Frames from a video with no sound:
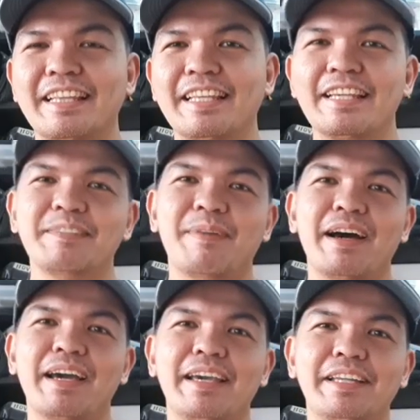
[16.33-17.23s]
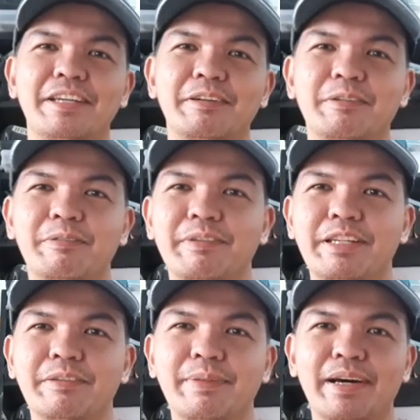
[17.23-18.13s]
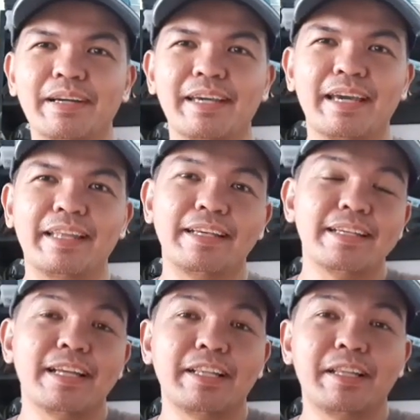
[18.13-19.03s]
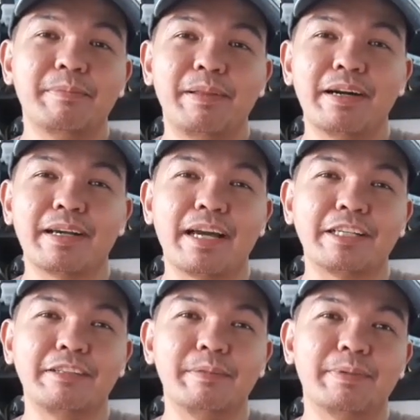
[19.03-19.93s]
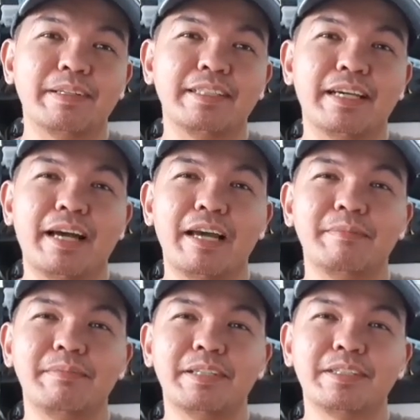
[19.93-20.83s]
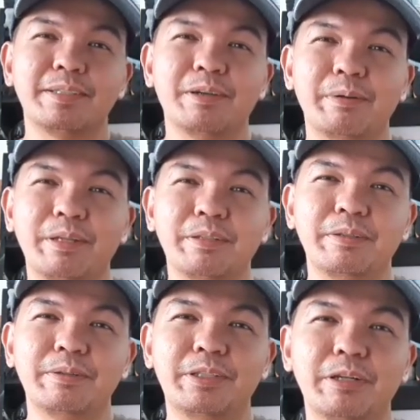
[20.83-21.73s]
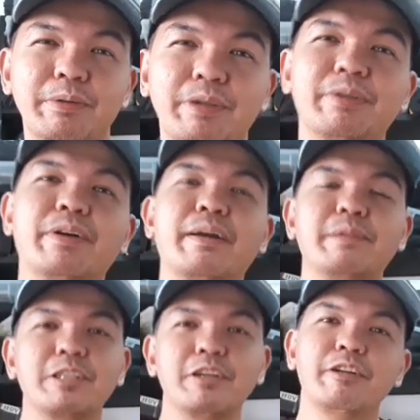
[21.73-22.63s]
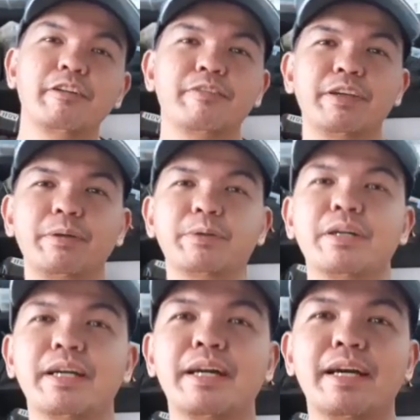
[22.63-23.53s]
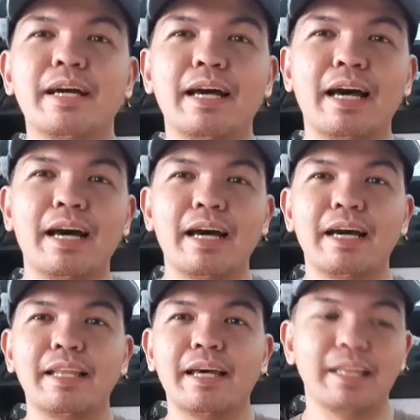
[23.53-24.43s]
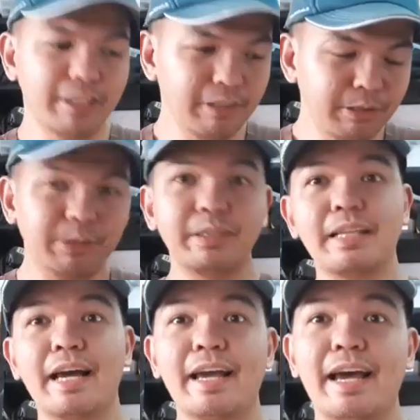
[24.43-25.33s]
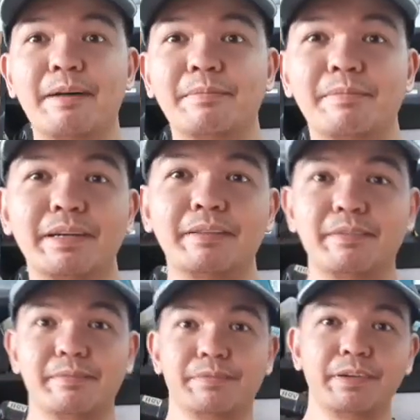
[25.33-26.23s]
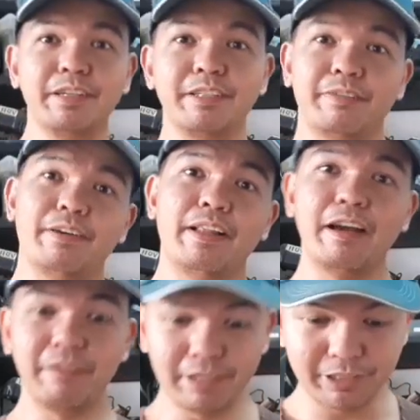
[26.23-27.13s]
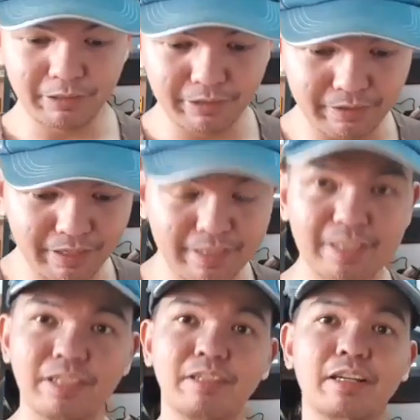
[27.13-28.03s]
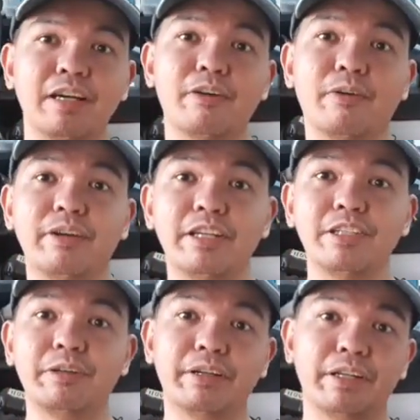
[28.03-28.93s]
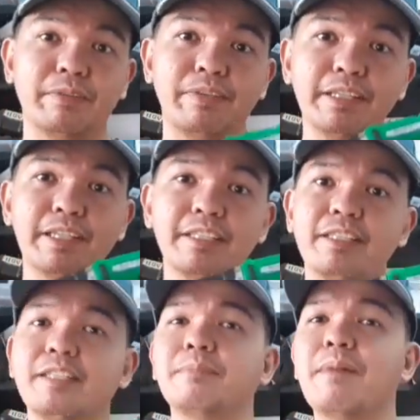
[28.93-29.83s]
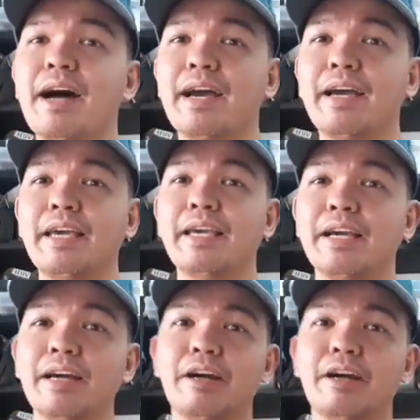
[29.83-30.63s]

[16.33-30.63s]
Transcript: this is my new video blog, and this is not the blog actually per se. I'm just going to show you, or I'm just going to review the new tool that I have. But first of all, I want to show you this cordless drill. This is my